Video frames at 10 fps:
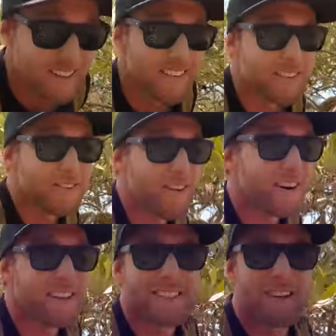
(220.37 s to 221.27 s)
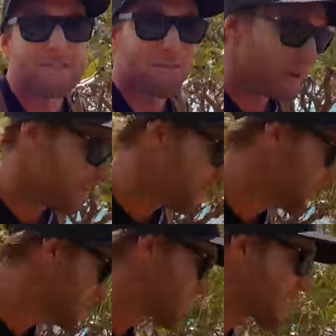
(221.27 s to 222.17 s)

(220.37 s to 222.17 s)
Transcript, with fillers: We're going to find ourselves a big filthy